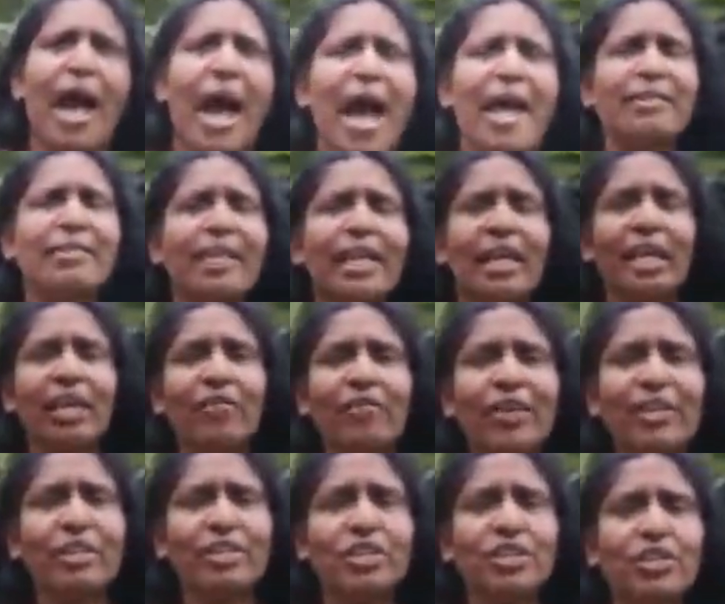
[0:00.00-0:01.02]
And the
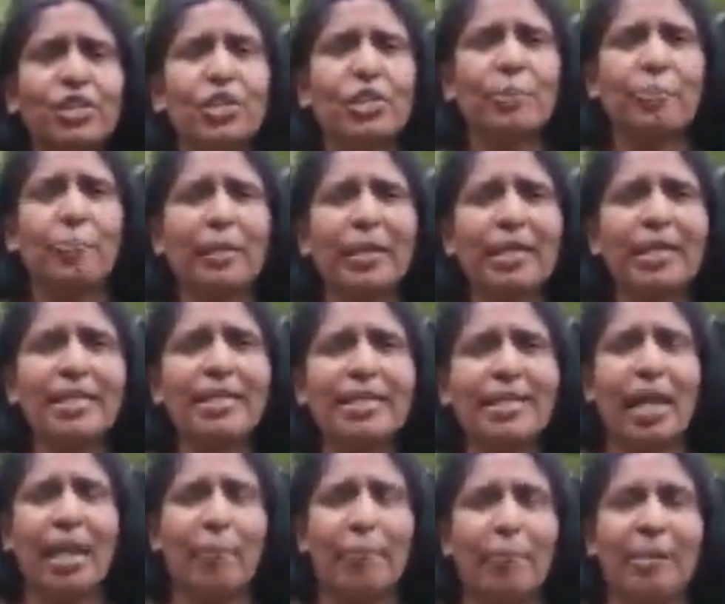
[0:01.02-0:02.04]
event should build
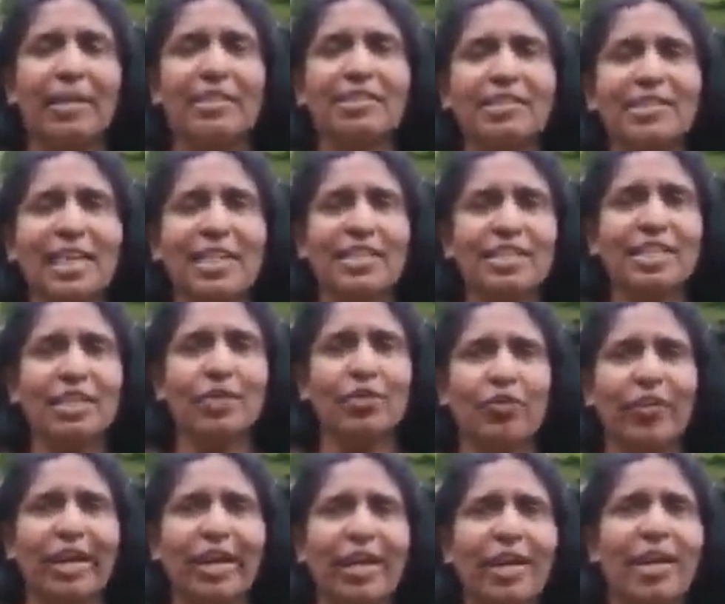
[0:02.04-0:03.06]
up in such a
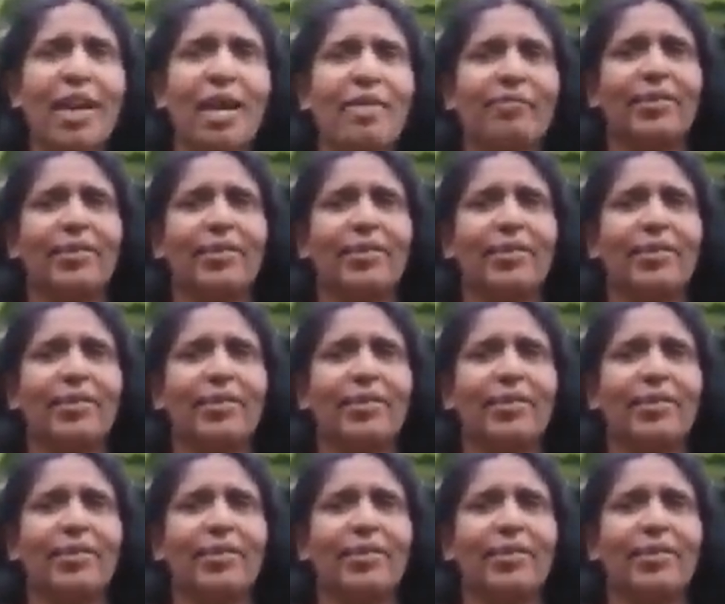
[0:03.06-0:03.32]
way